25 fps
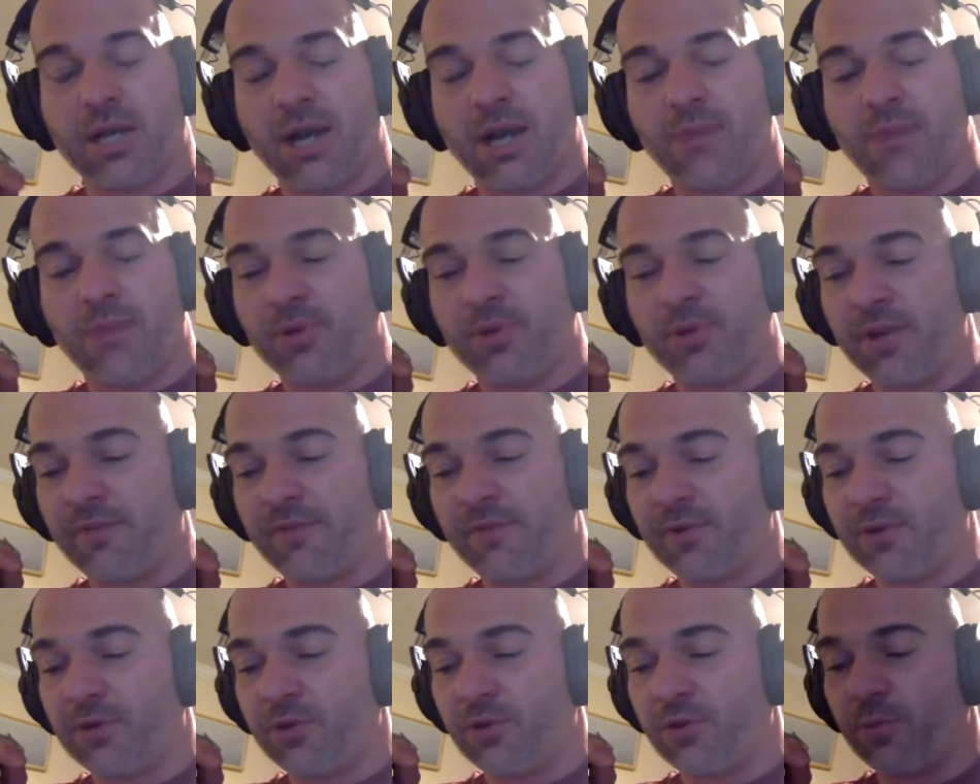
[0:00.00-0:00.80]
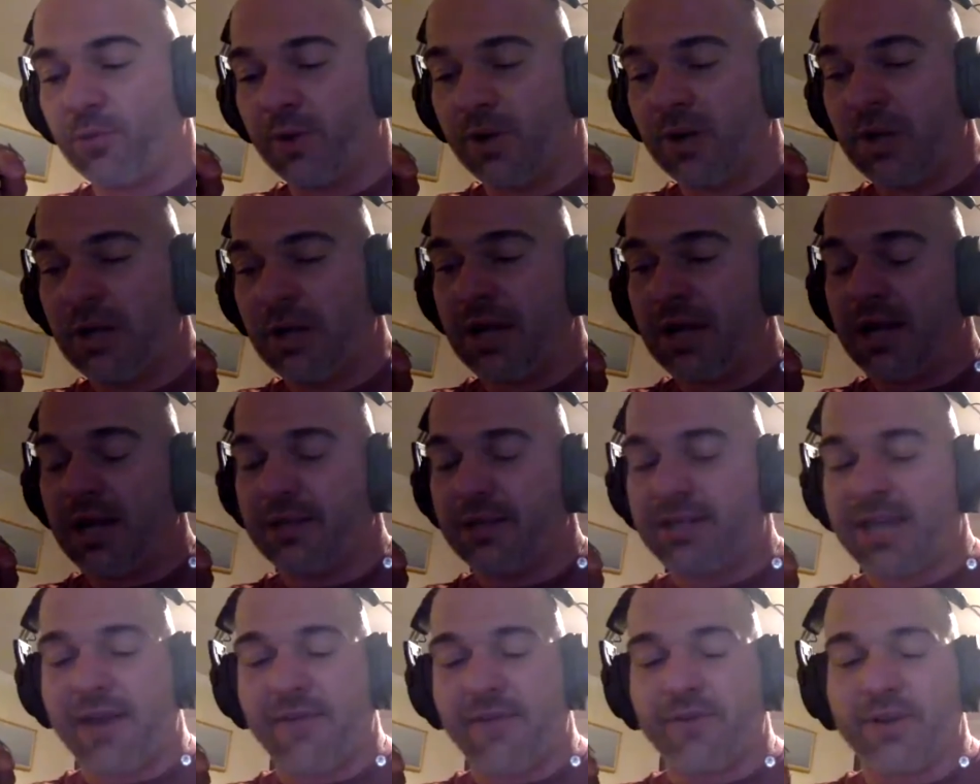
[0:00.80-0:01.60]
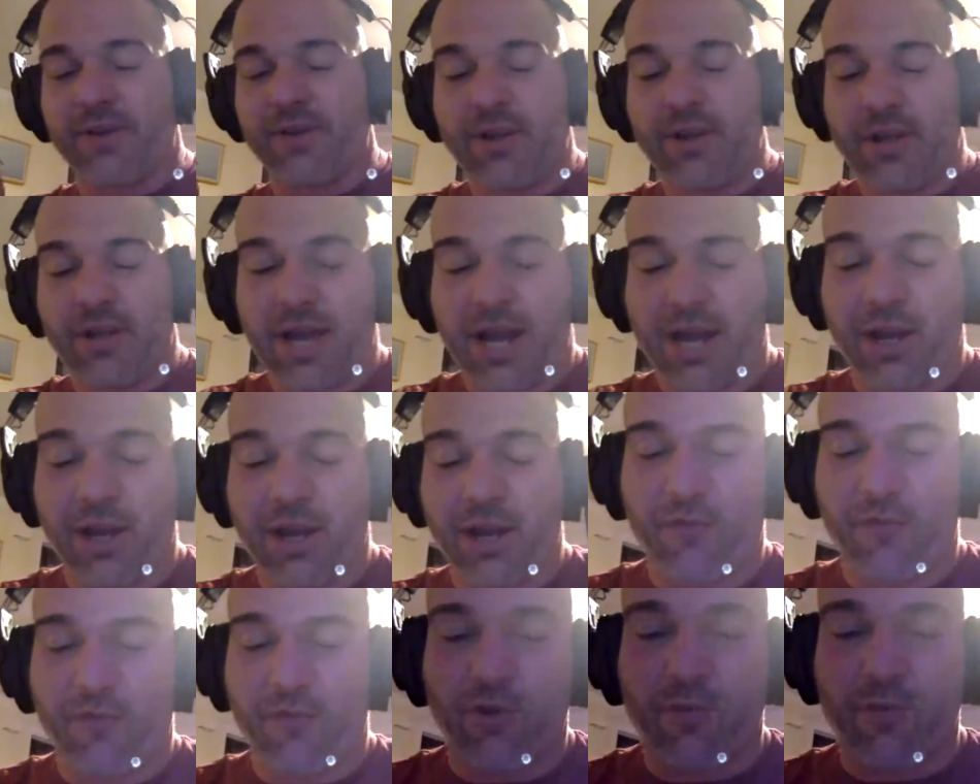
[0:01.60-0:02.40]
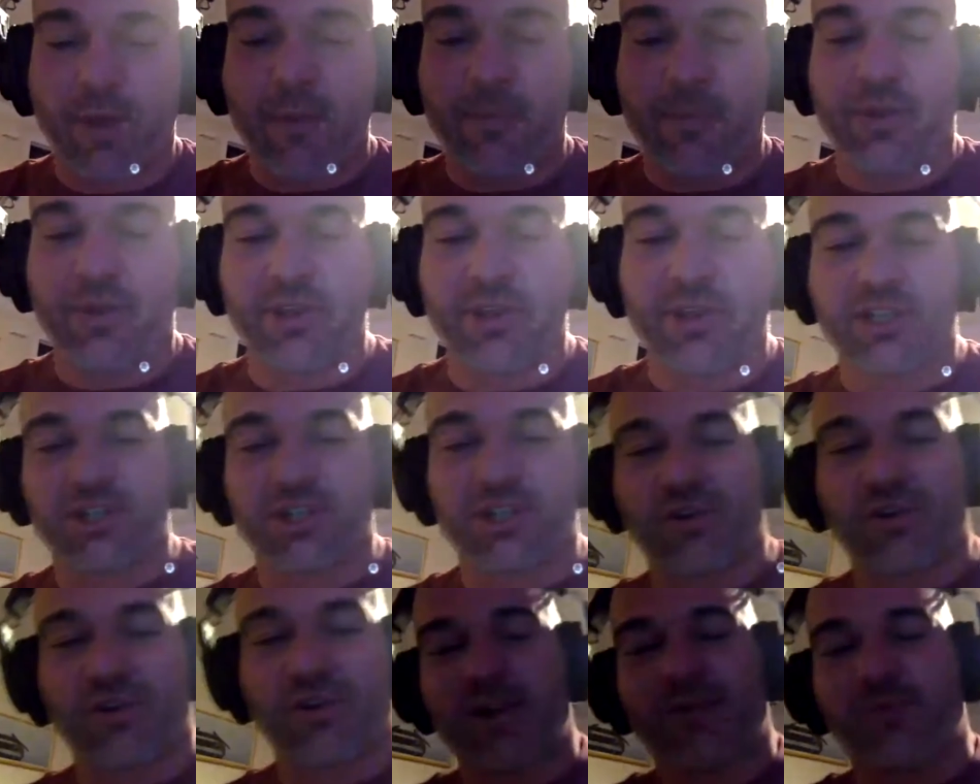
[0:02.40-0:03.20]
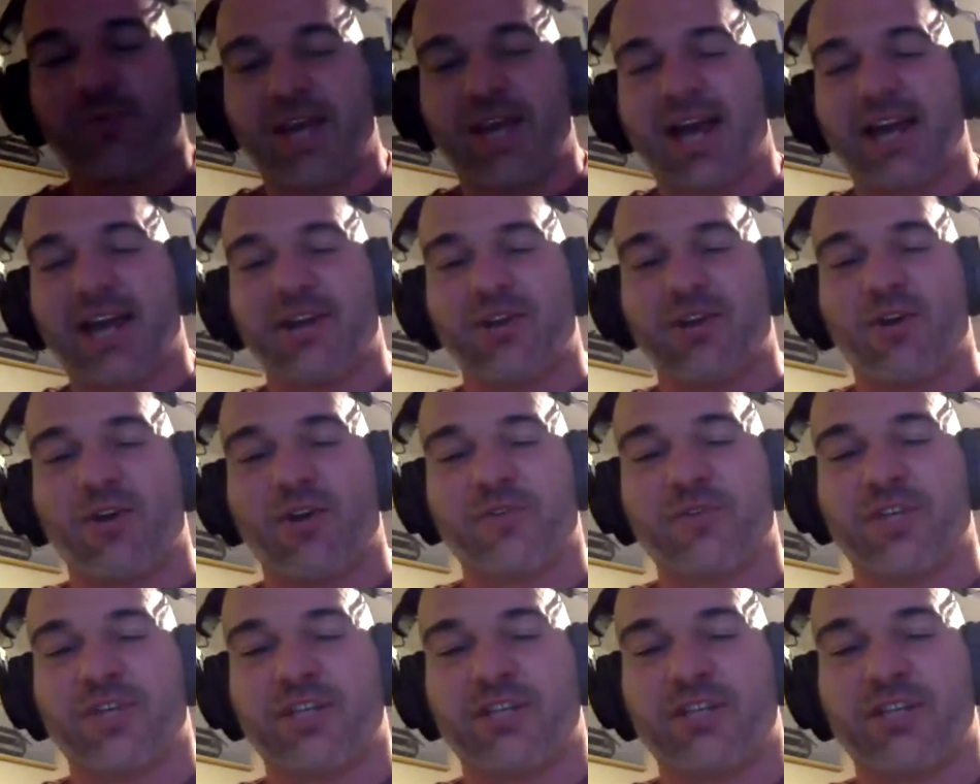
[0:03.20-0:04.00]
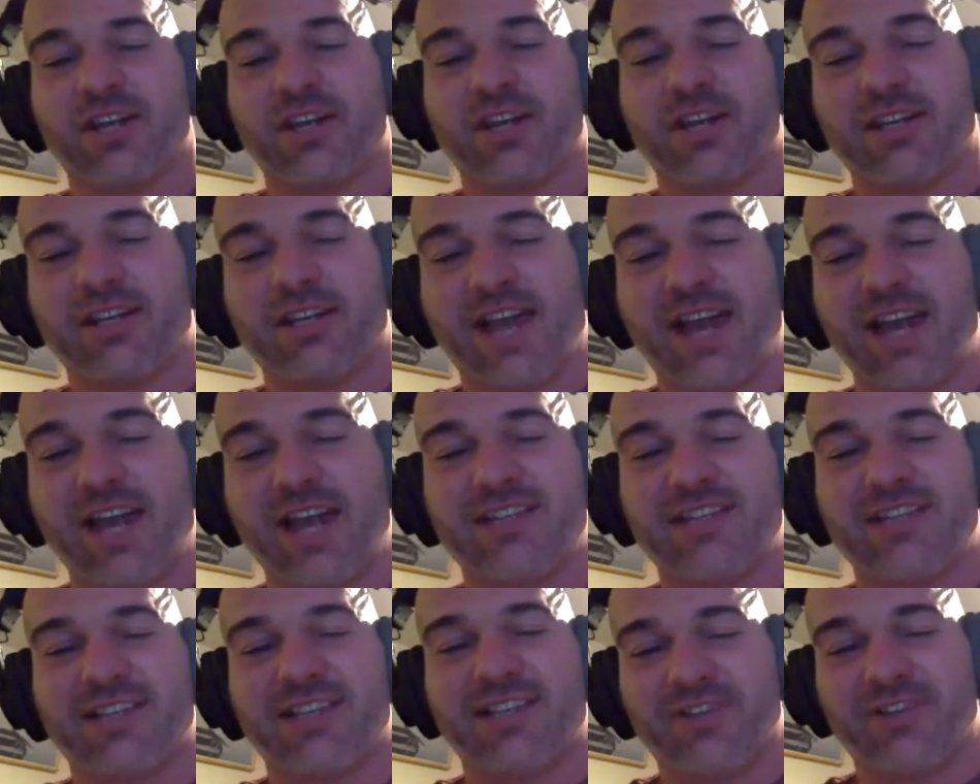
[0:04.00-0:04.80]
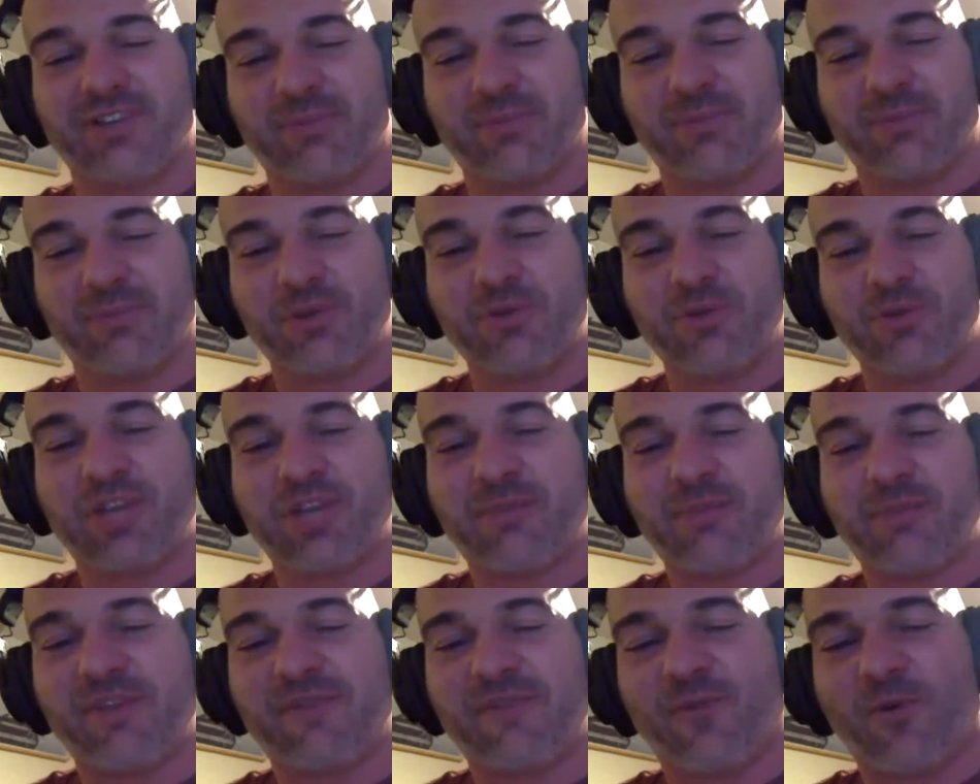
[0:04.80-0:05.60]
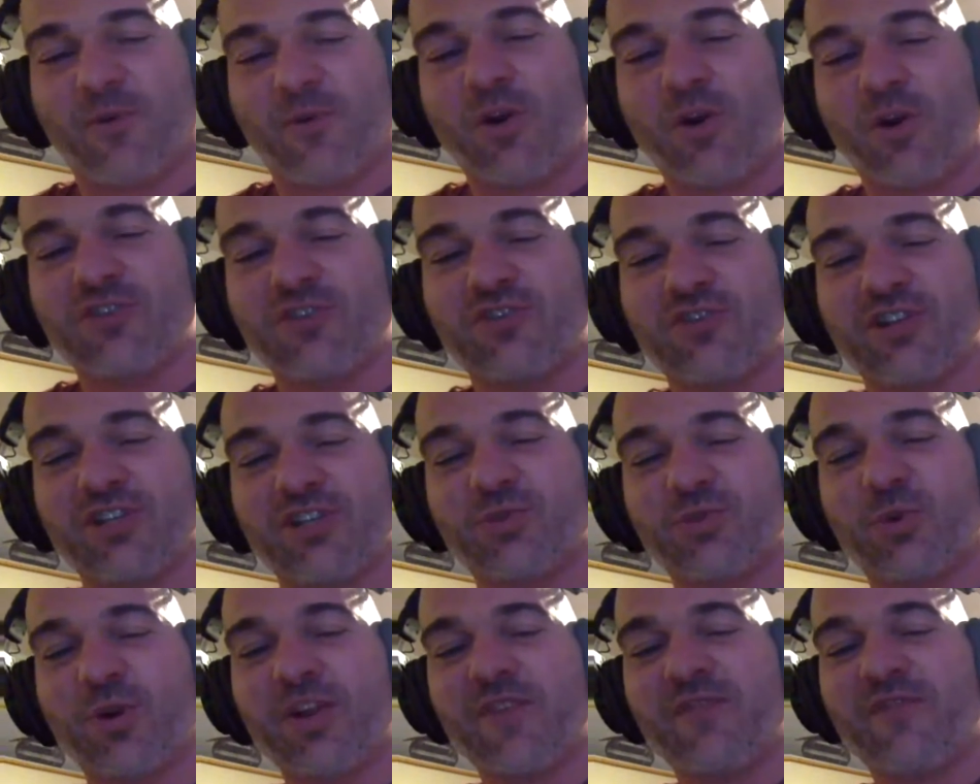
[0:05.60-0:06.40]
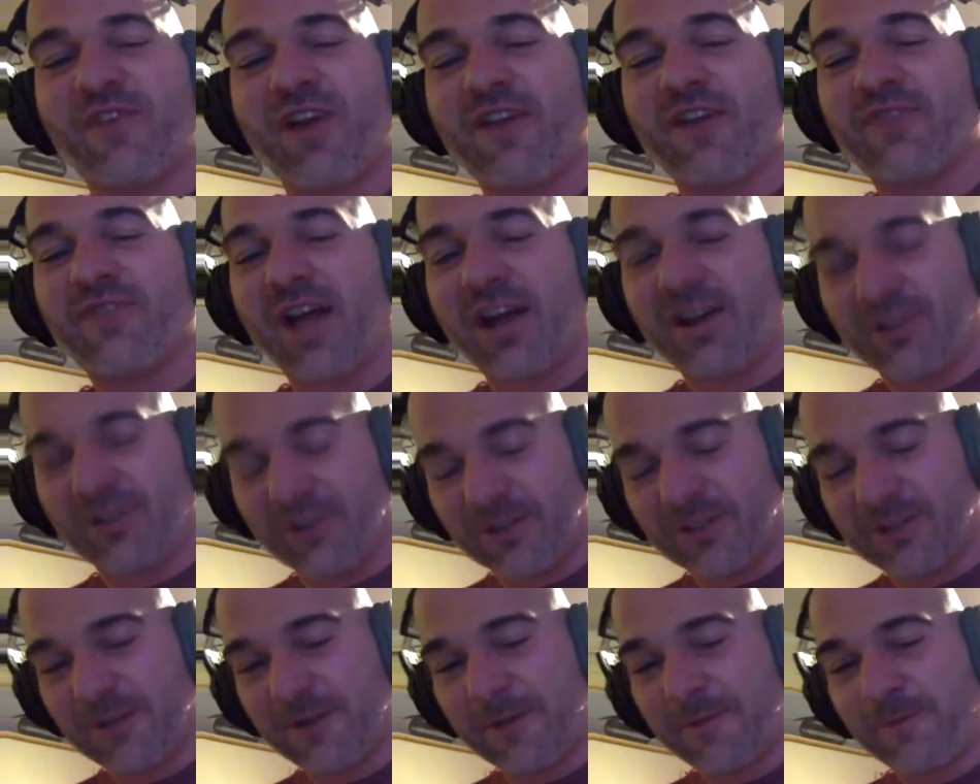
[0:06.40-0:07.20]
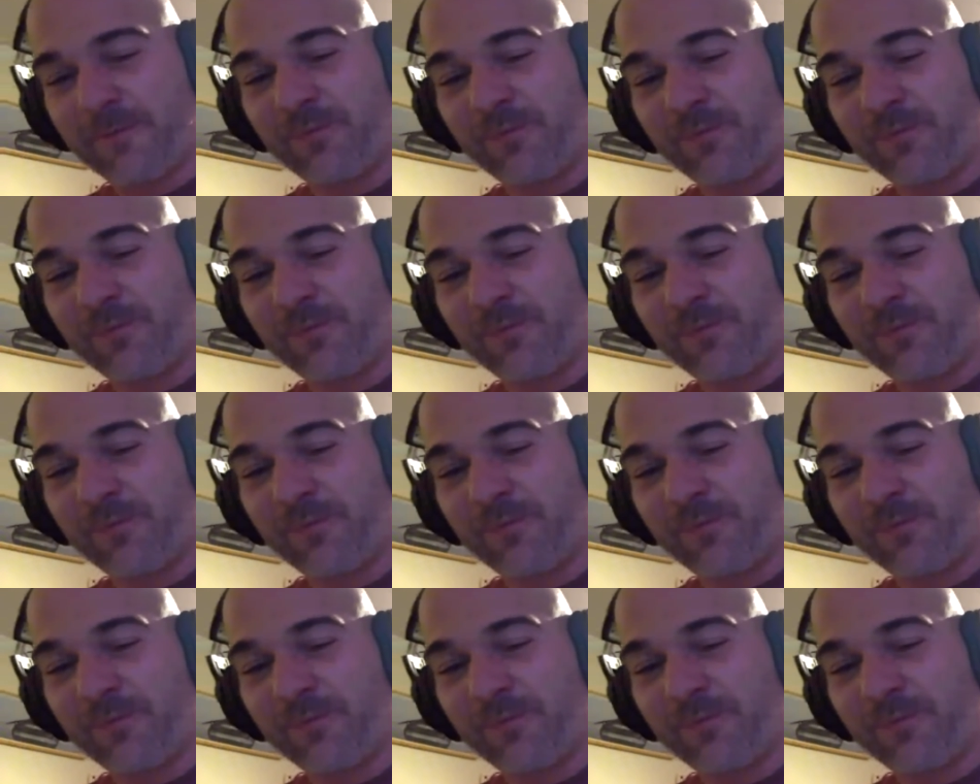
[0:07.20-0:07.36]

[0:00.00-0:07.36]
play for Cooper. Kevin, I don't know if you remember this trade we had in the offseason in the Dynasty League, but you sent me $425.